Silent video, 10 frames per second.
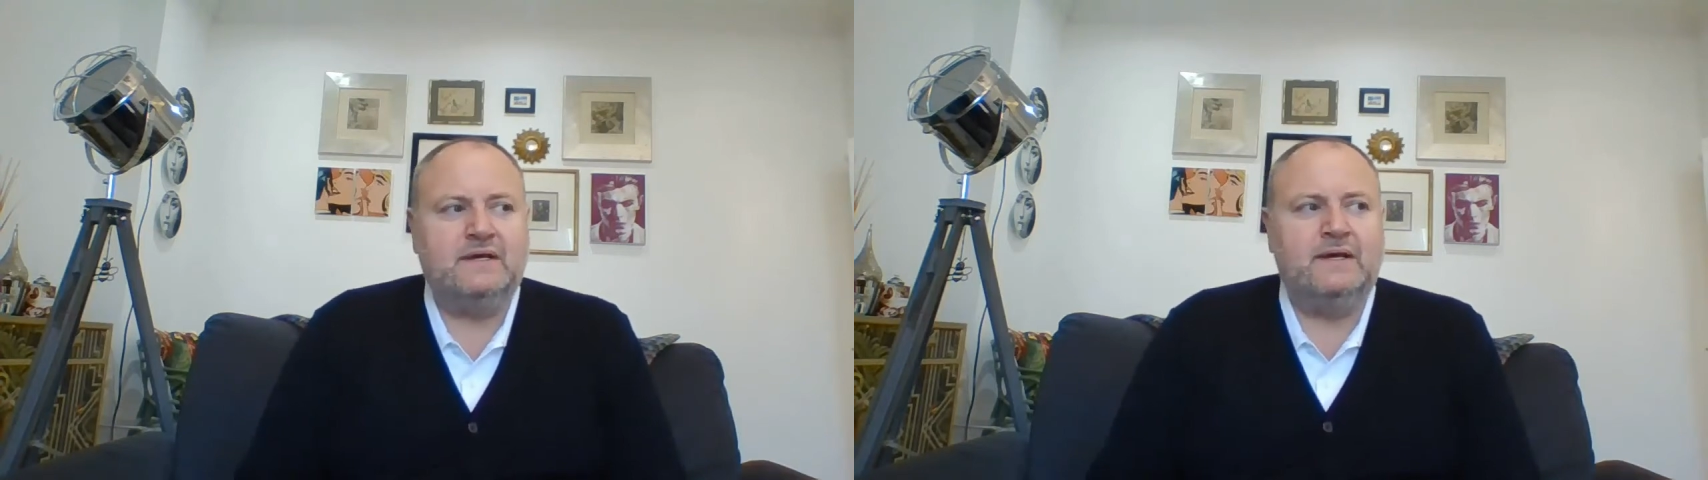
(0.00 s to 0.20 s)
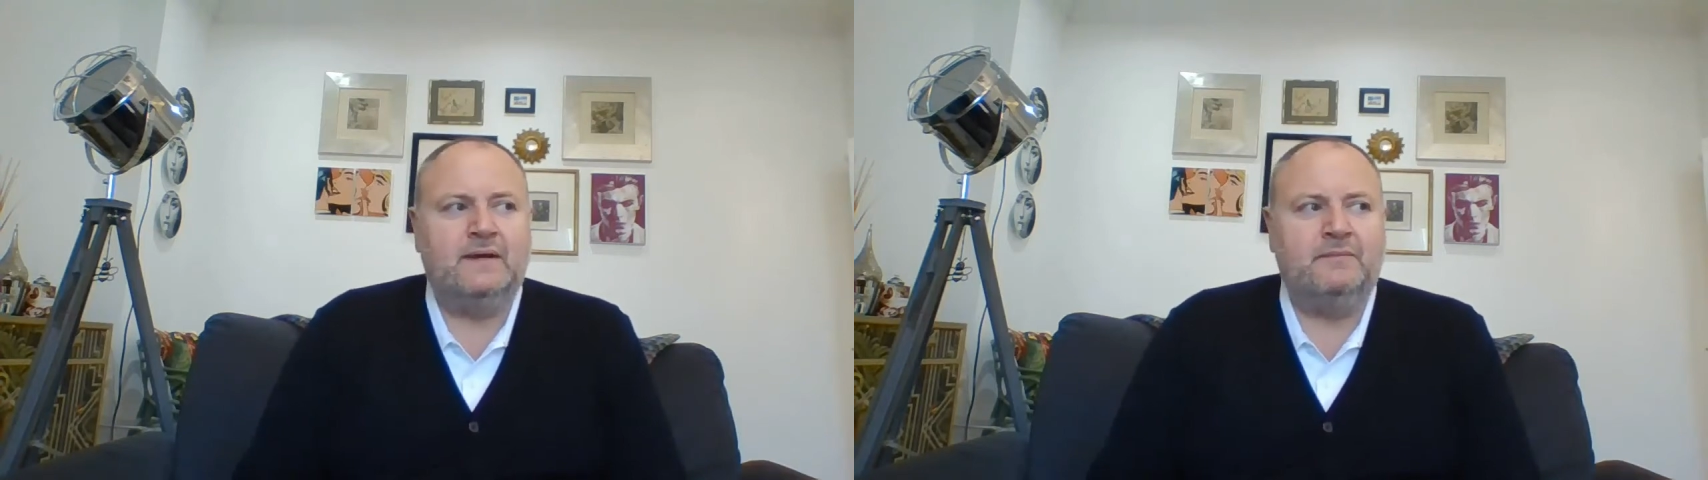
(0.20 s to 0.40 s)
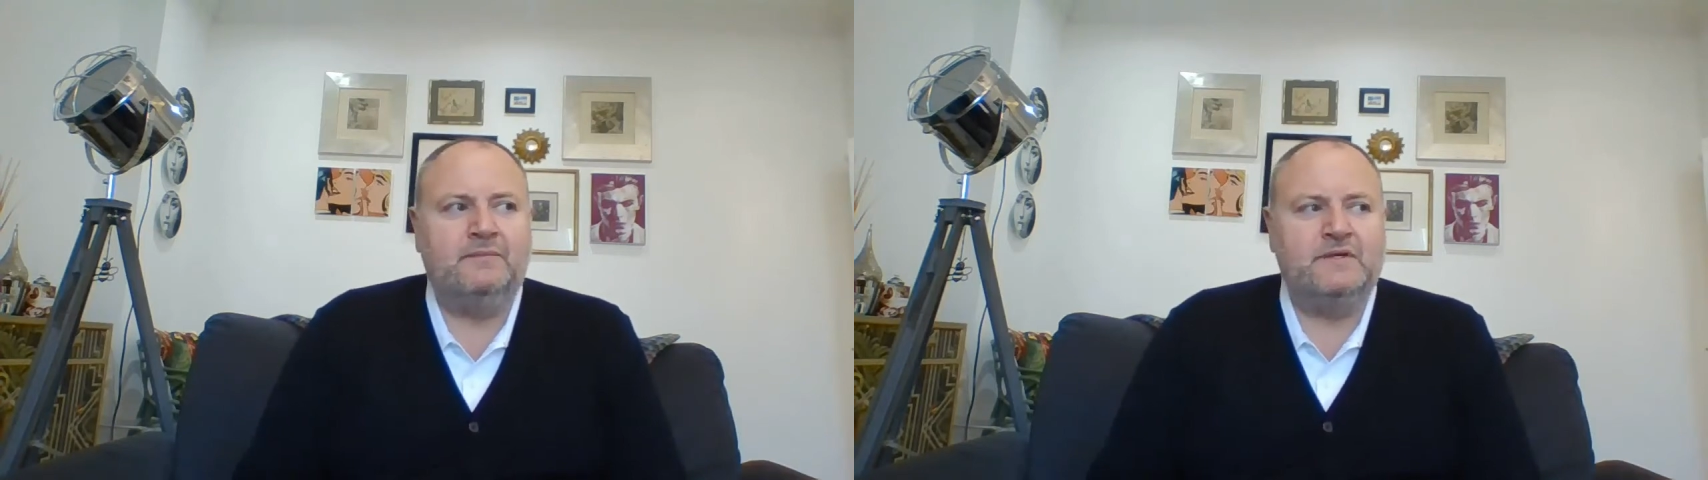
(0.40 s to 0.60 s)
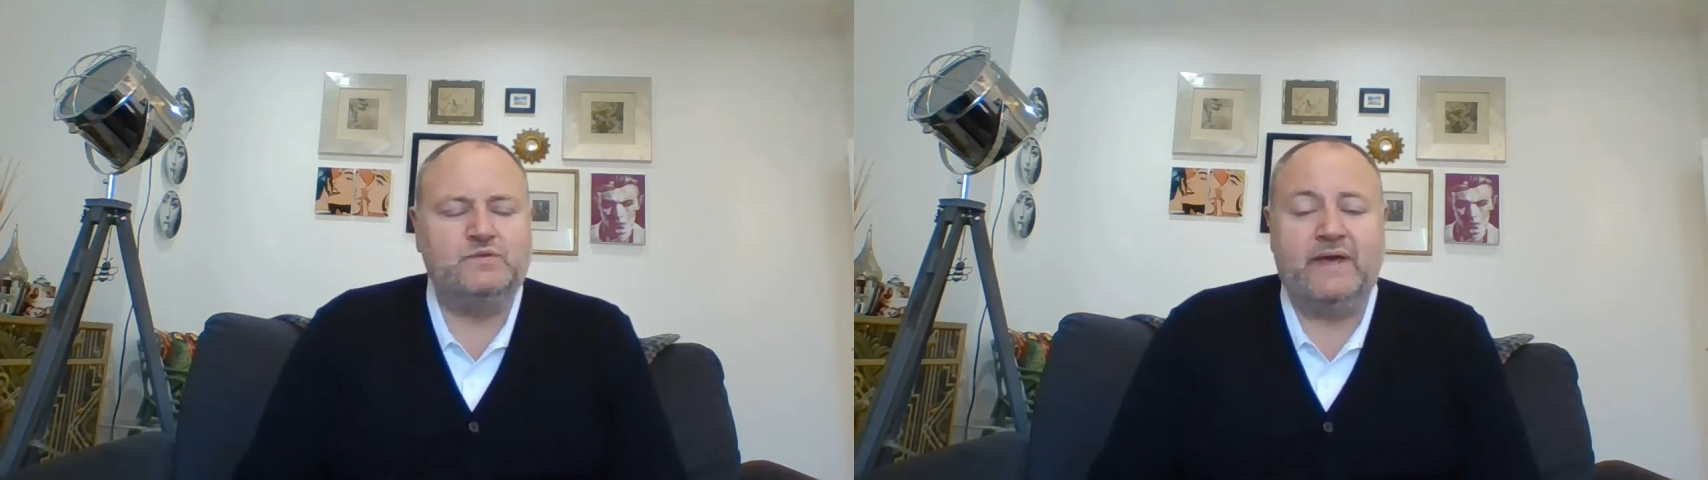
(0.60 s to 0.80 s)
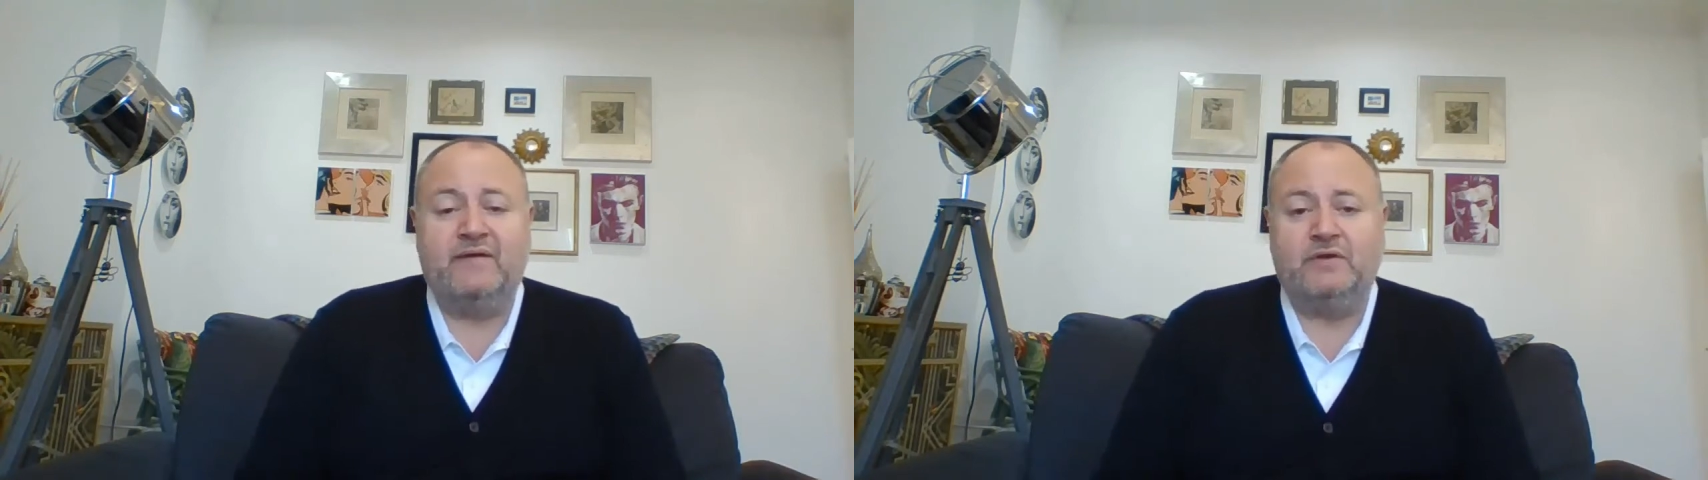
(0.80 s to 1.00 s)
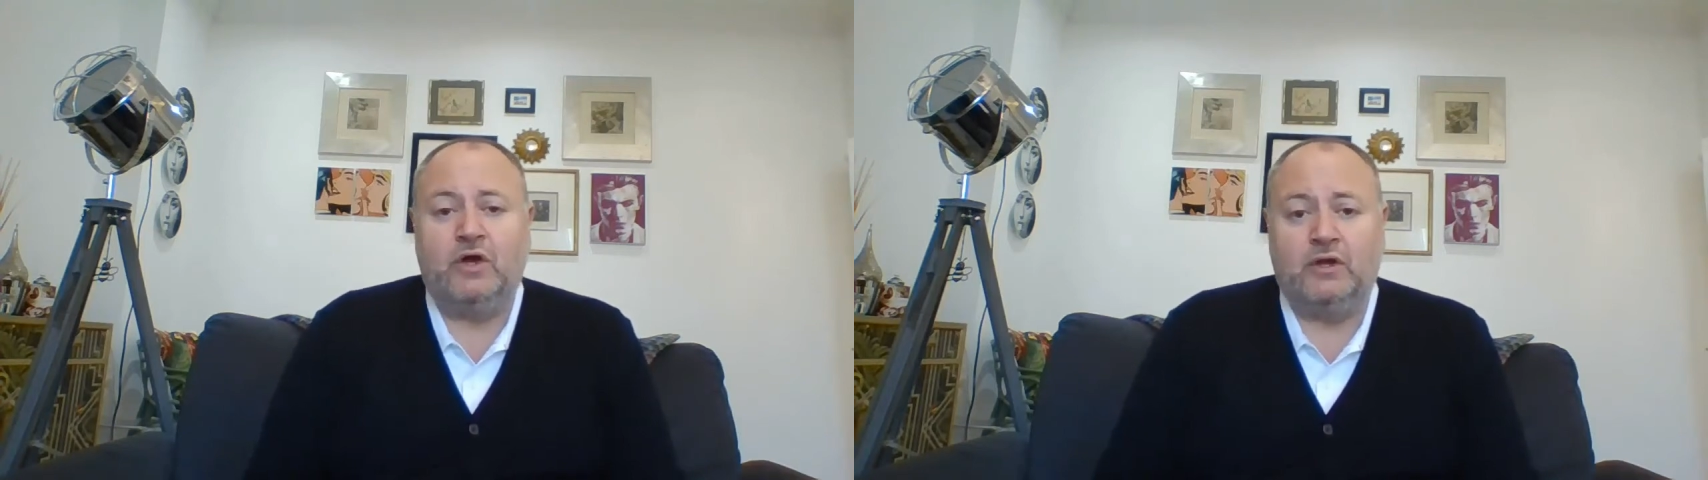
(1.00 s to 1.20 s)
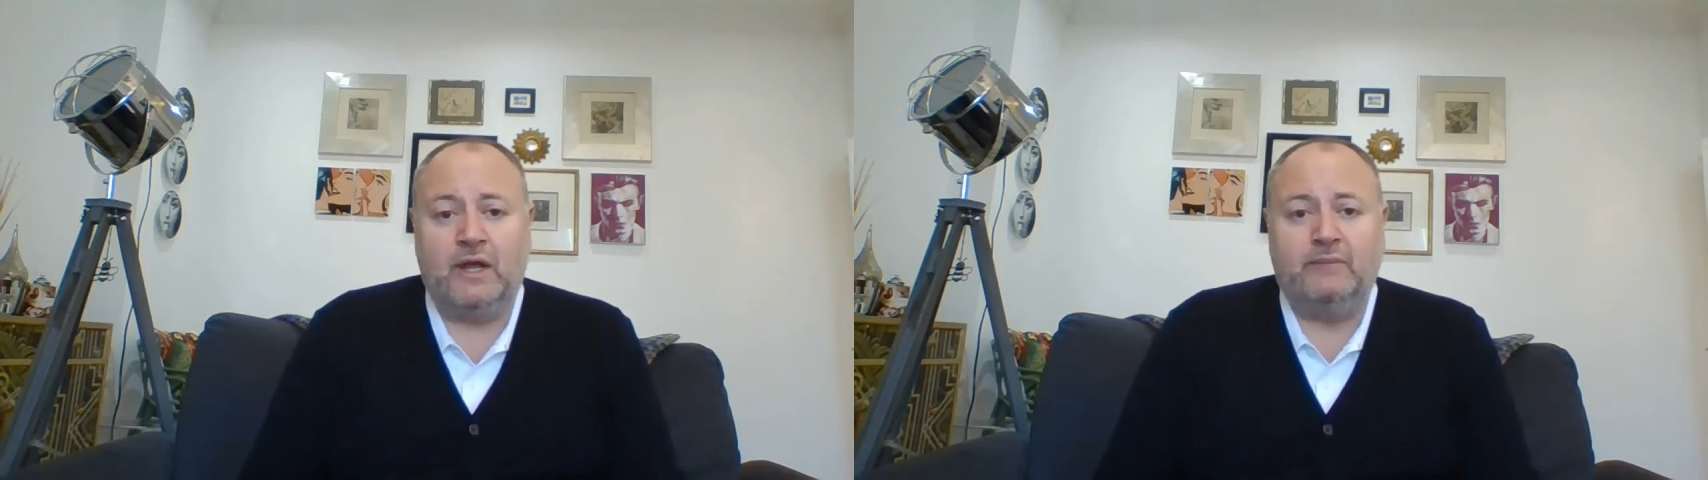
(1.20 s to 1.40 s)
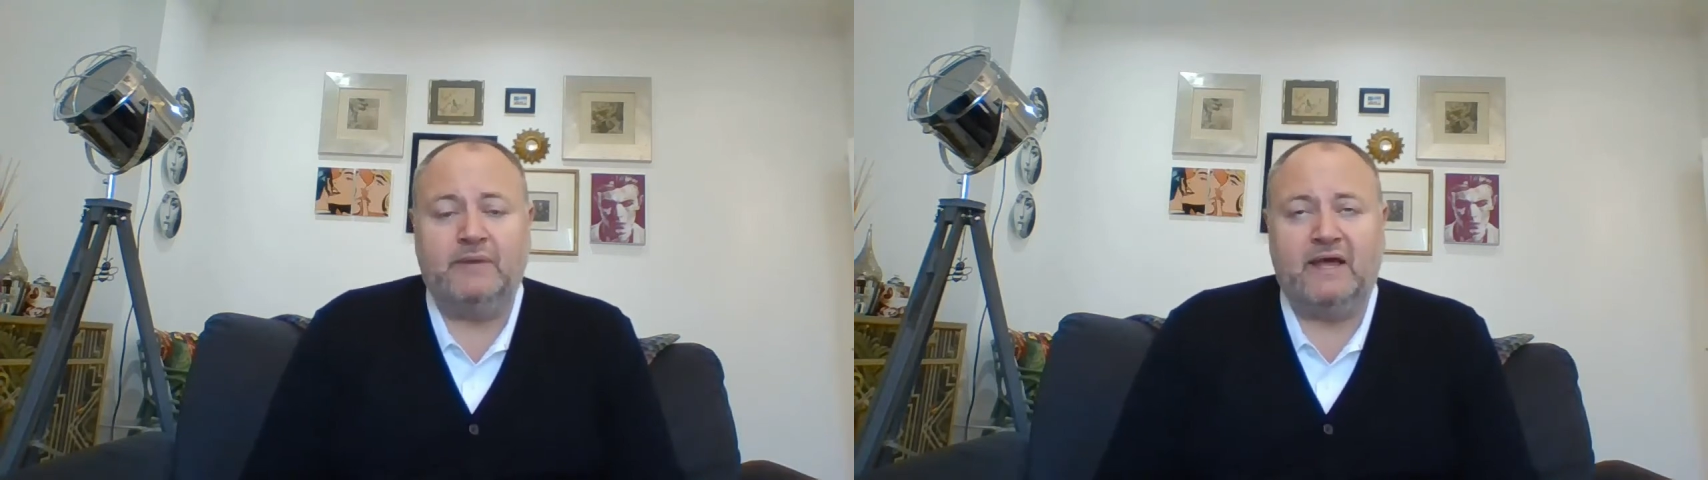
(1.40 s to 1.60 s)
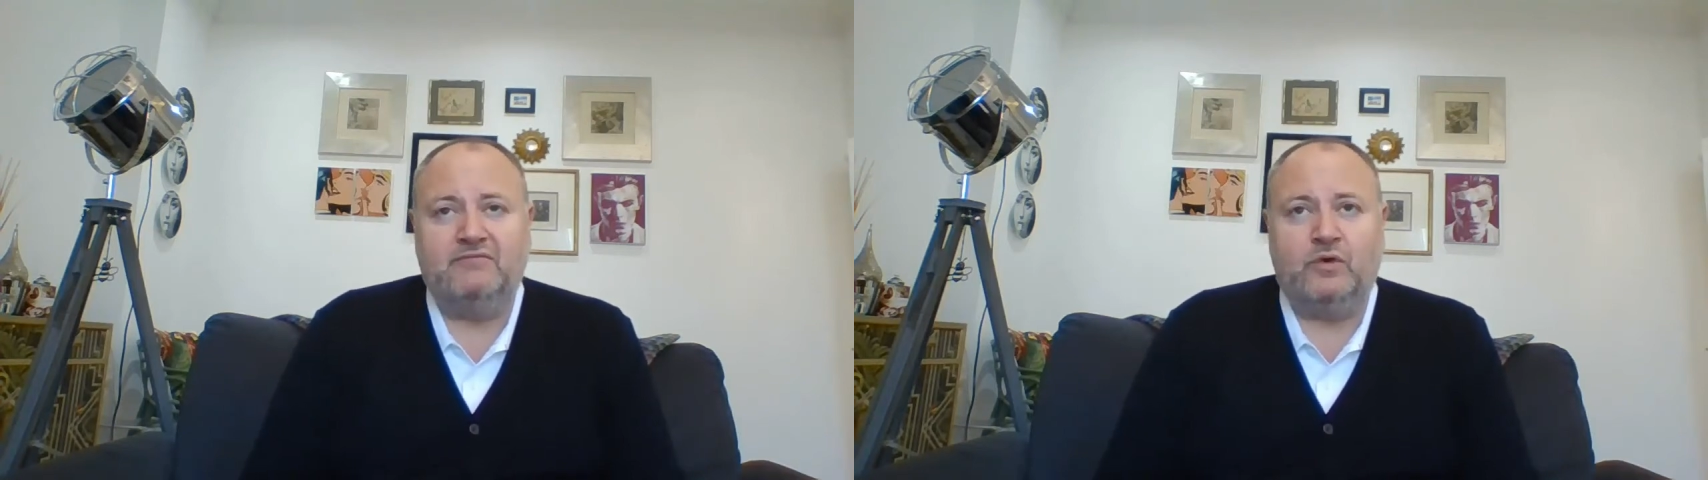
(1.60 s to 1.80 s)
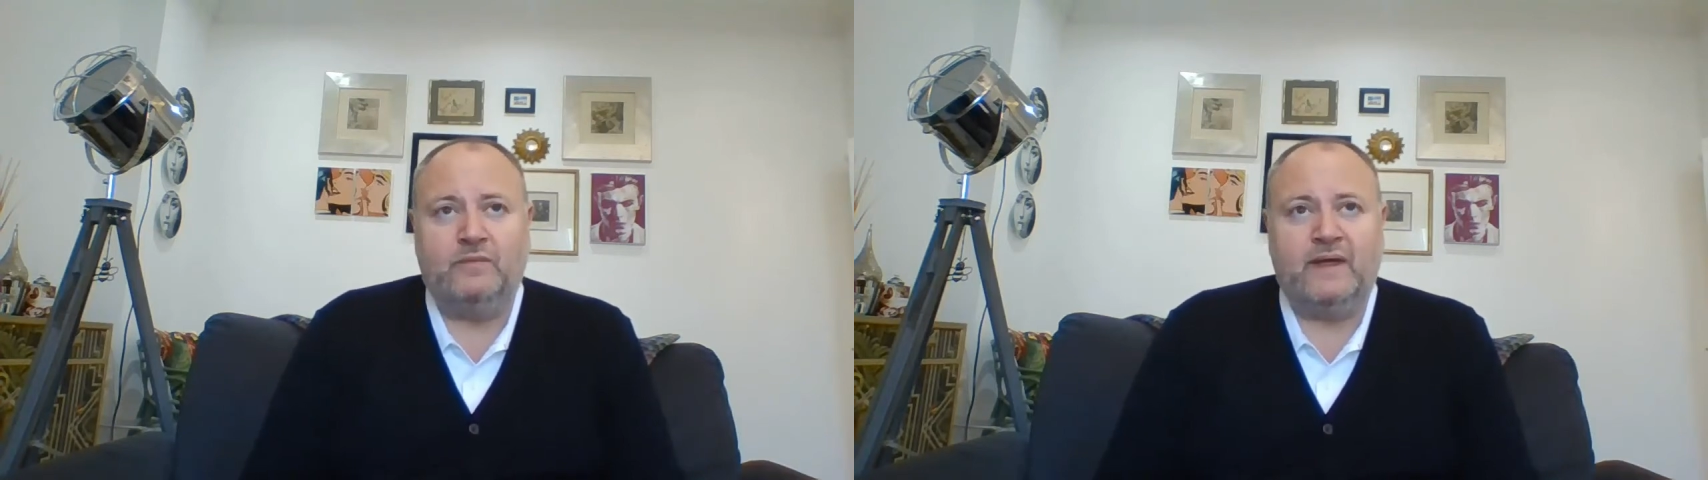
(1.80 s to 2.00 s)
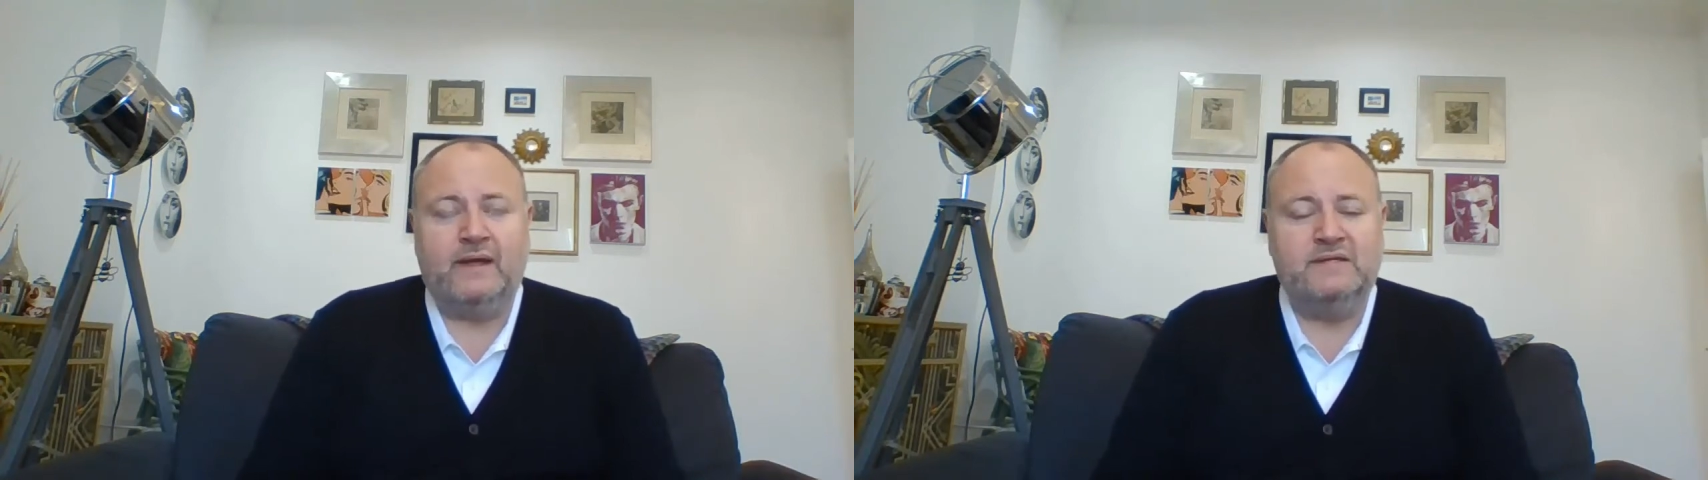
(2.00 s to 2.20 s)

because we have an online platform that